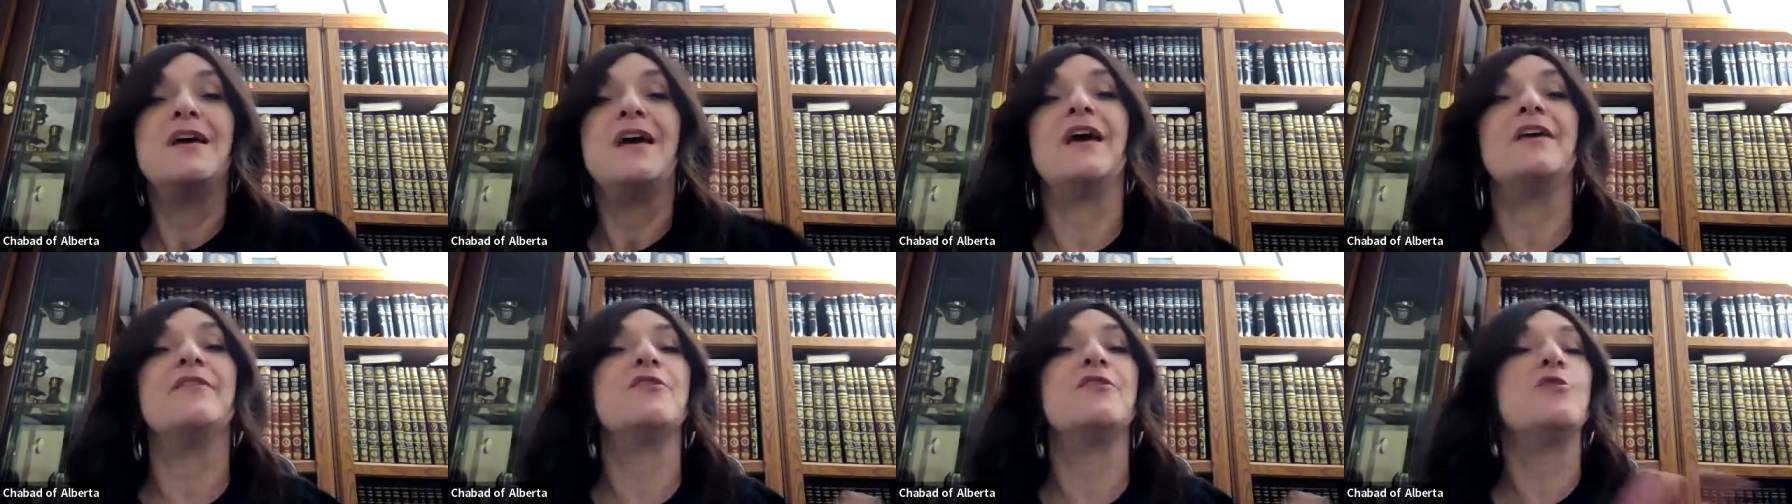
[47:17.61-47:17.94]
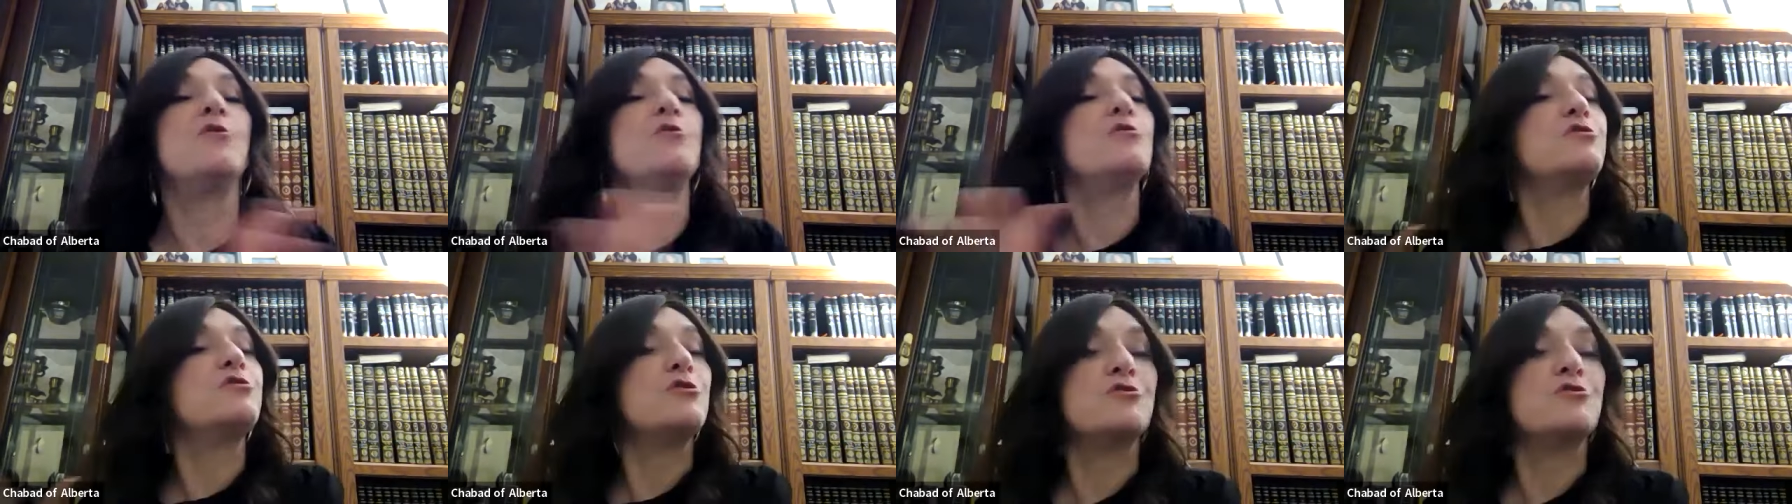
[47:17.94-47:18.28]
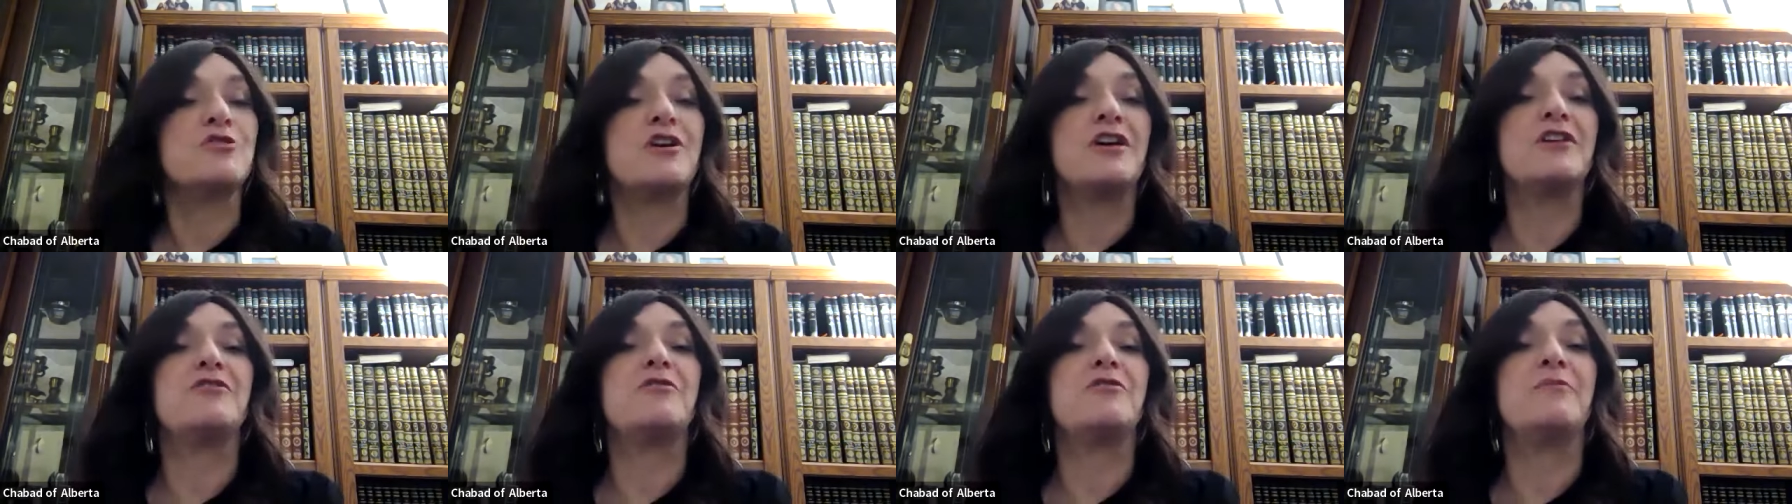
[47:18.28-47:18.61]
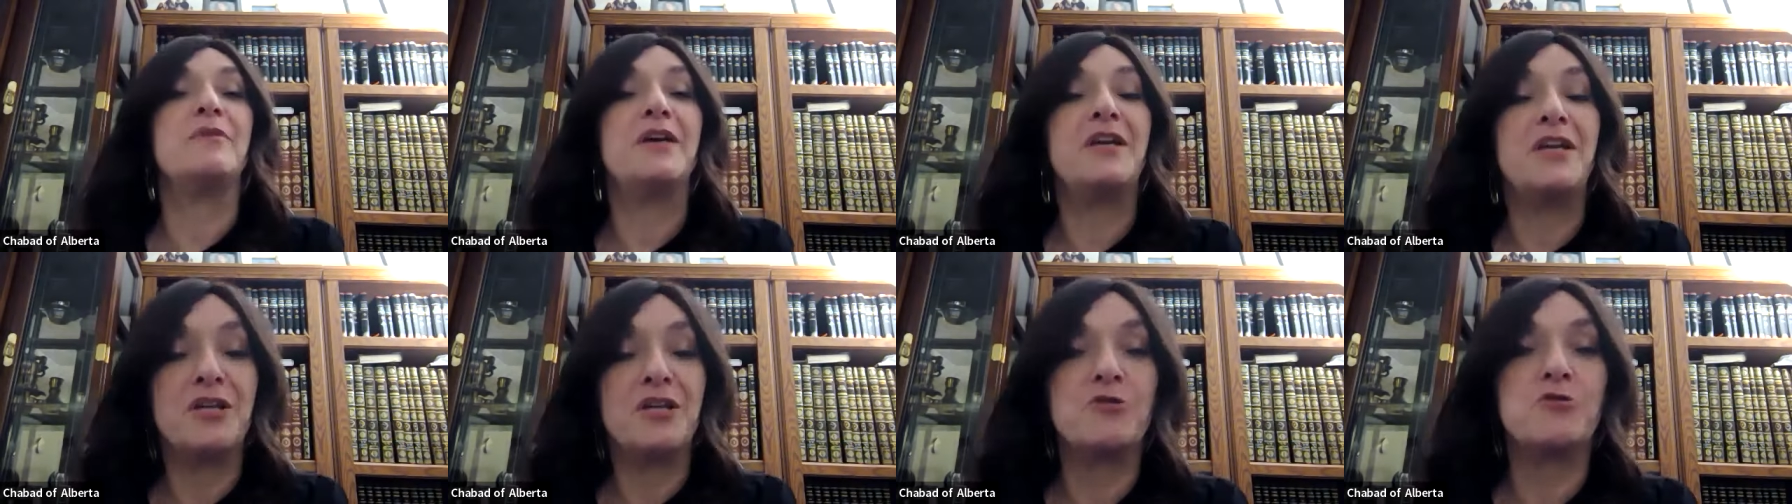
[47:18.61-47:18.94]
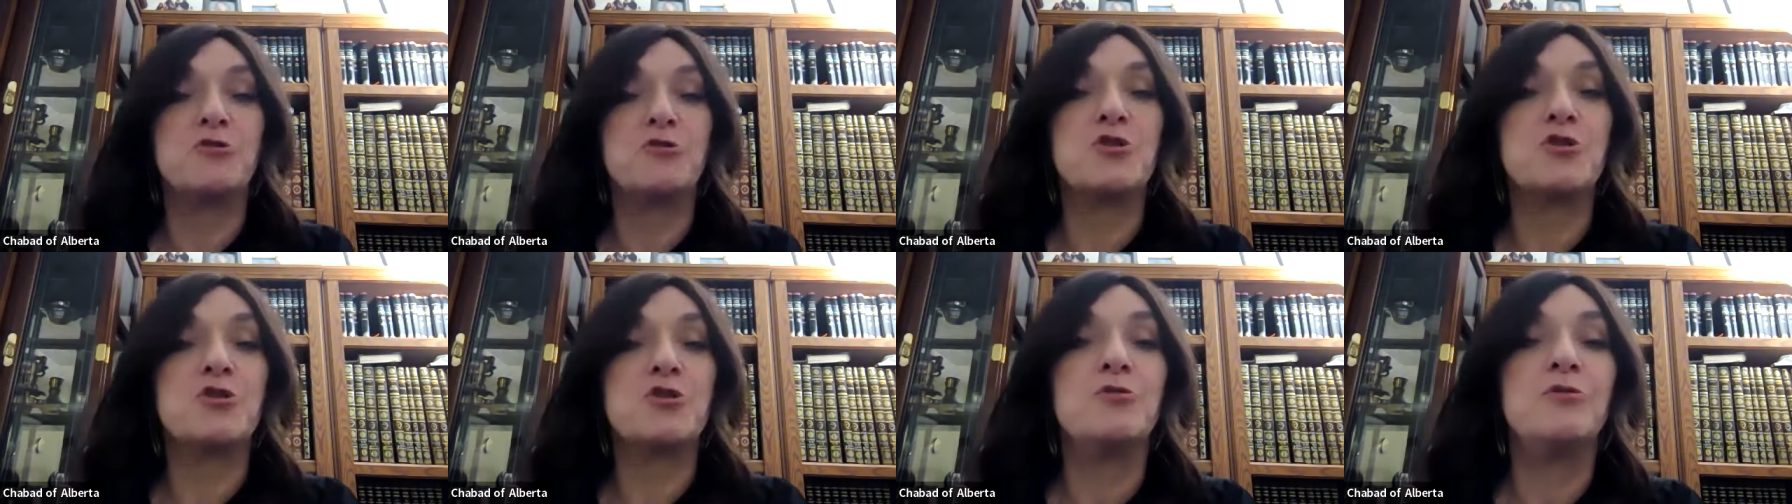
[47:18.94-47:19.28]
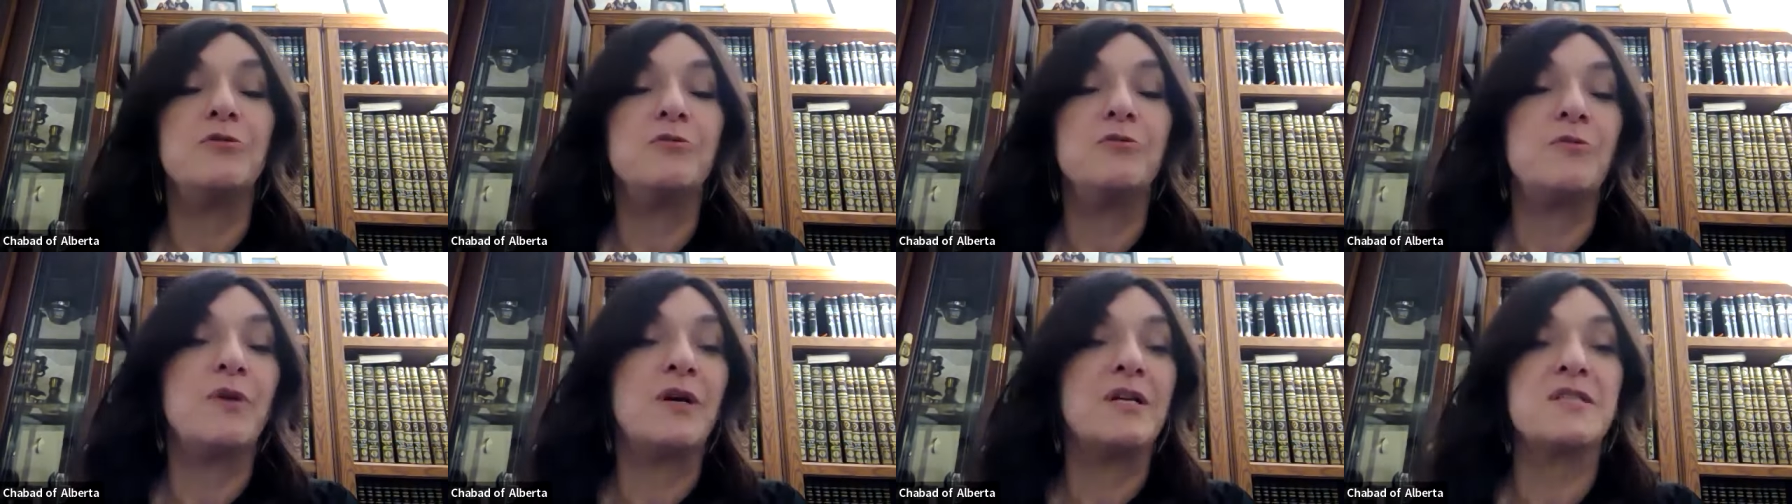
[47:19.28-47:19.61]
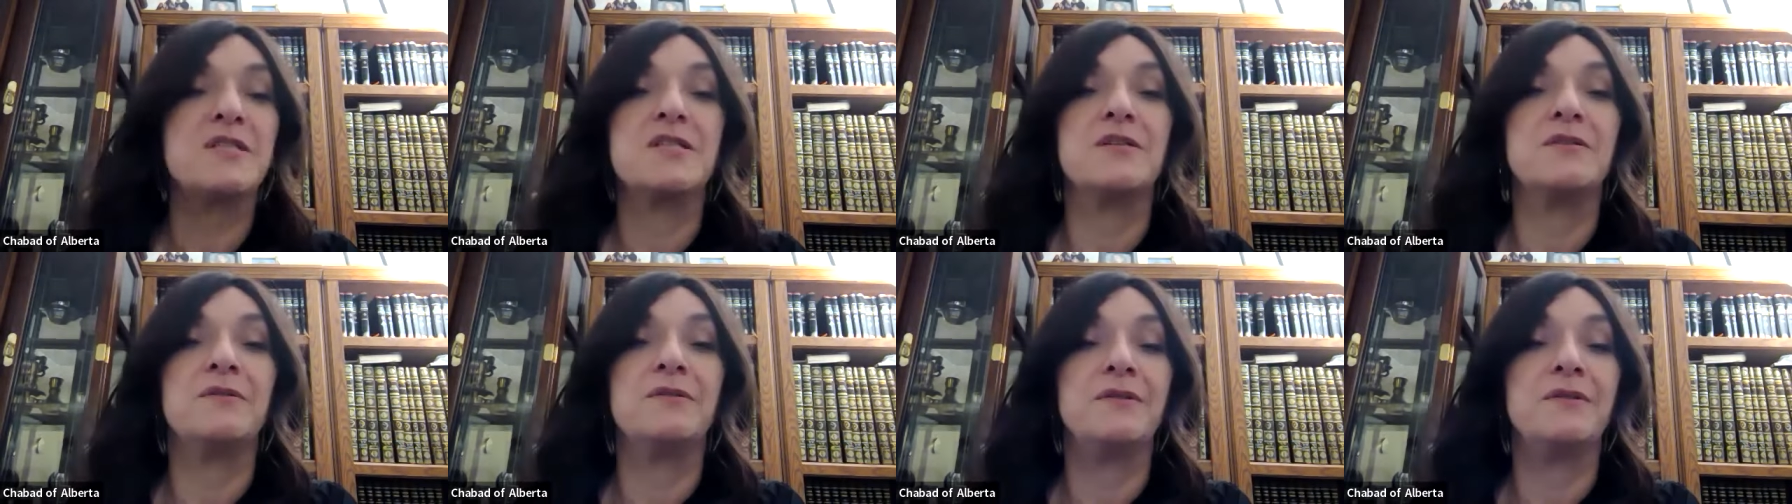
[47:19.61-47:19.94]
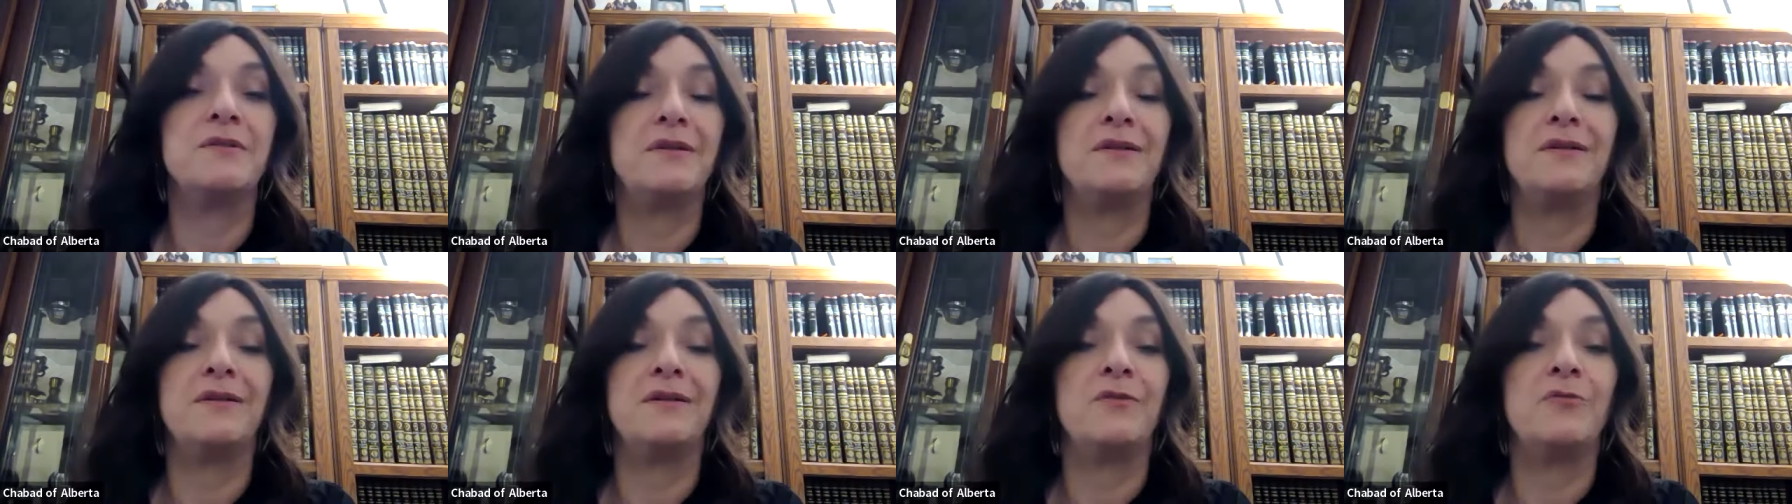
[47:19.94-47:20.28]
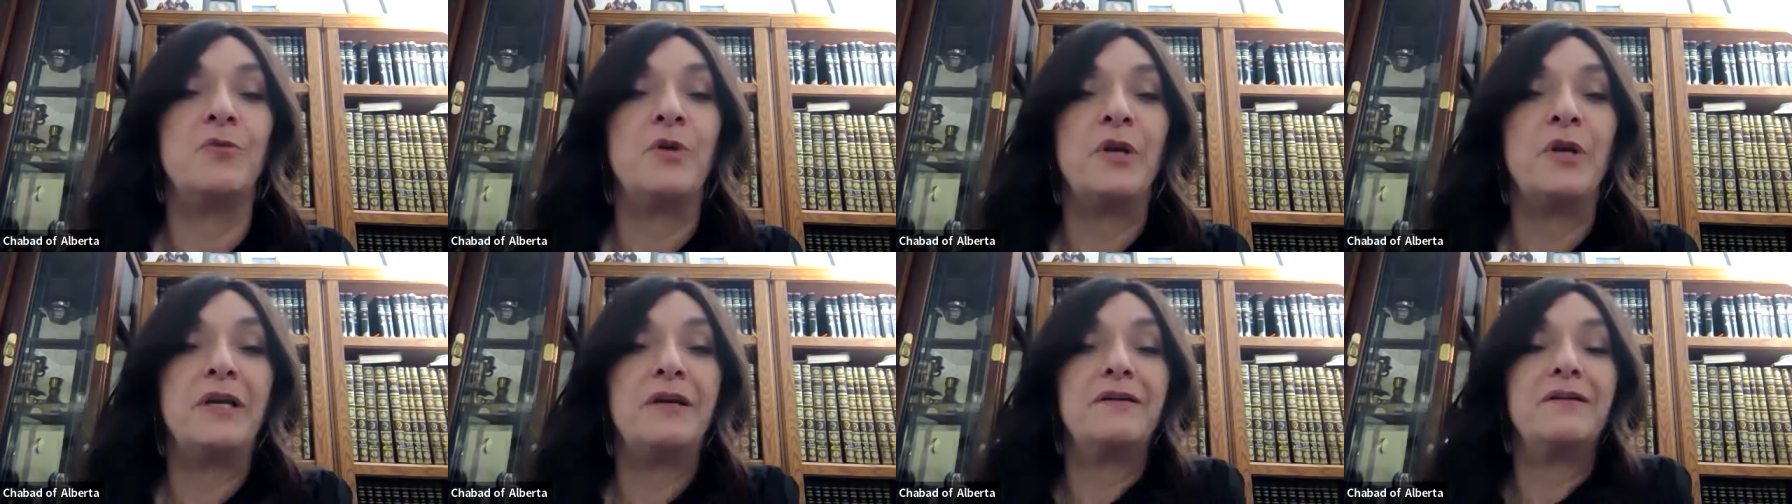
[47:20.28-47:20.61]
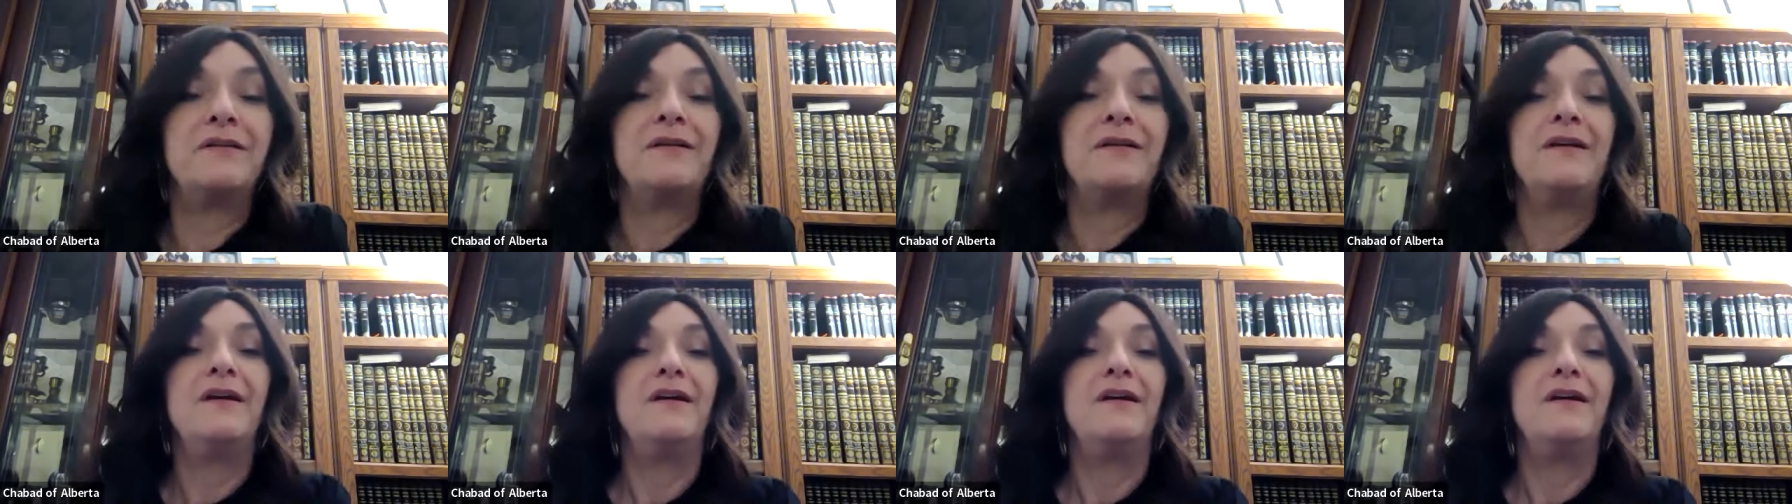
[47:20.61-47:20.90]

And they also try to make it to shul once a, a week,